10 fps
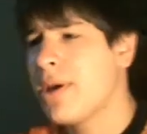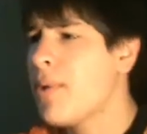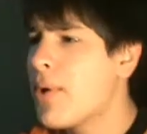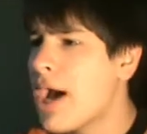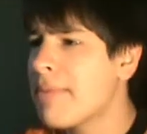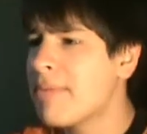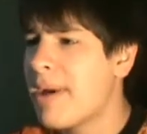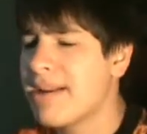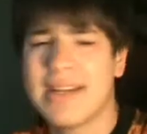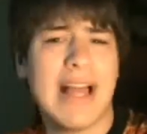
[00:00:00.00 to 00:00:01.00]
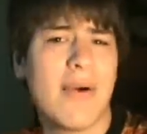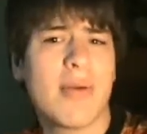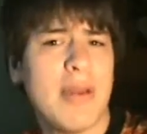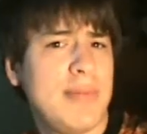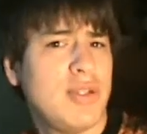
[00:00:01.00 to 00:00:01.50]
When he woke up about an
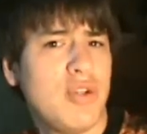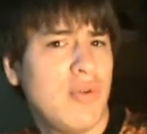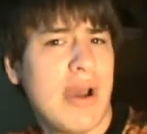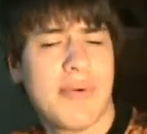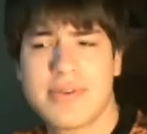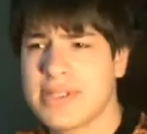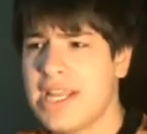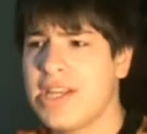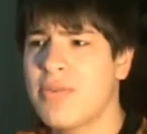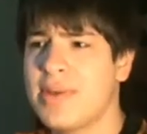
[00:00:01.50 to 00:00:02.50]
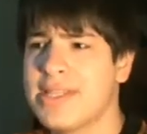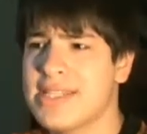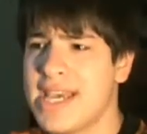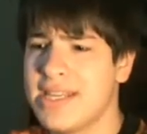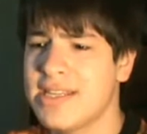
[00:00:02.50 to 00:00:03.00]
hour, maybe two hours later, we
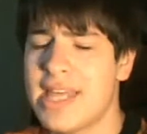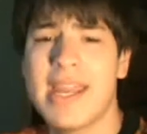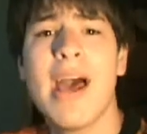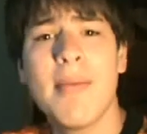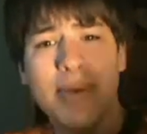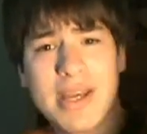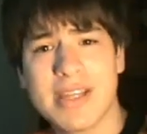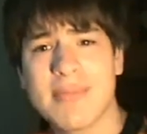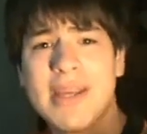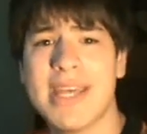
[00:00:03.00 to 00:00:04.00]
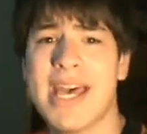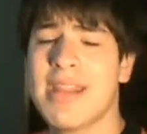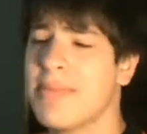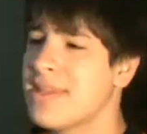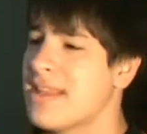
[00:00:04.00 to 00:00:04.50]
decided that because my dad
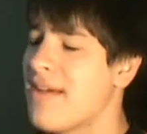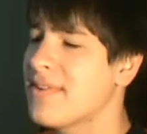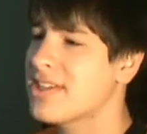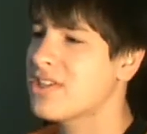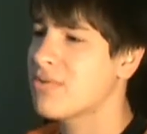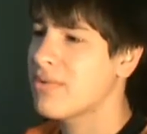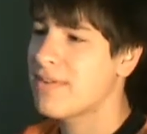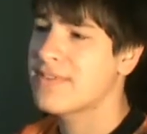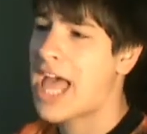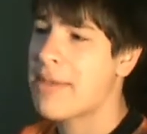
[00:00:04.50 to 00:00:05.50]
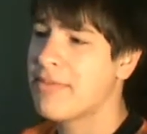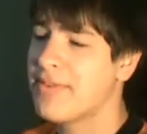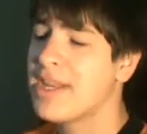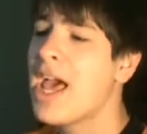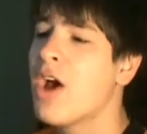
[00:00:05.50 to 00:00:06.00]
had been having such a rough time
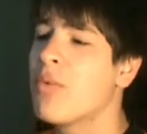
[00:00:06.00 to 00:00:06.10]
of it,